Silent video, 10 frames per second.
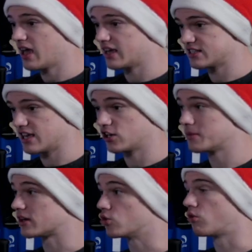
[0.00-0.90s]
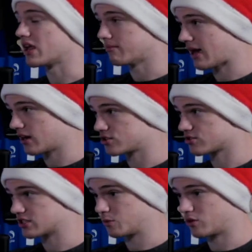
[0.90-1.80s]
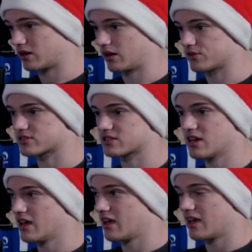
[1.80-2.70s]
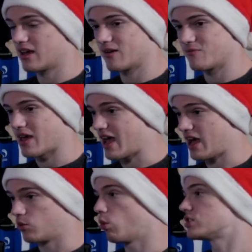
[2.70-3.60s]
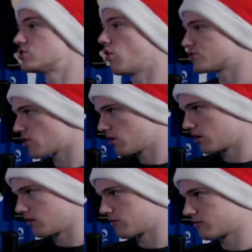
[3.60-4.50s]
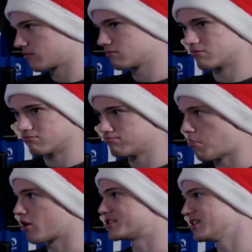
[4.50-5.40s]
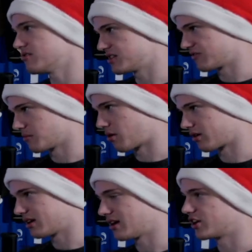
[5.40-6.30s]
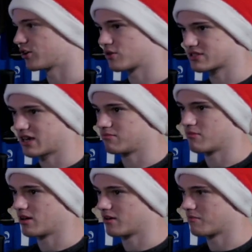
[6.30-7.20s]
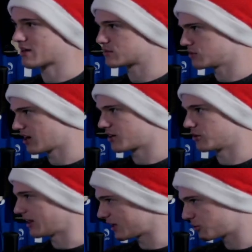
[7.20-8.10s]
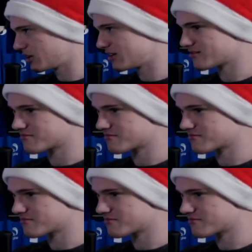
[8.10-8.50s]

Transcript: He could be a great manager somewhere else. And what's your alternative? Pochettino just left the market. Are you going to go sign Massimiliano Allegri?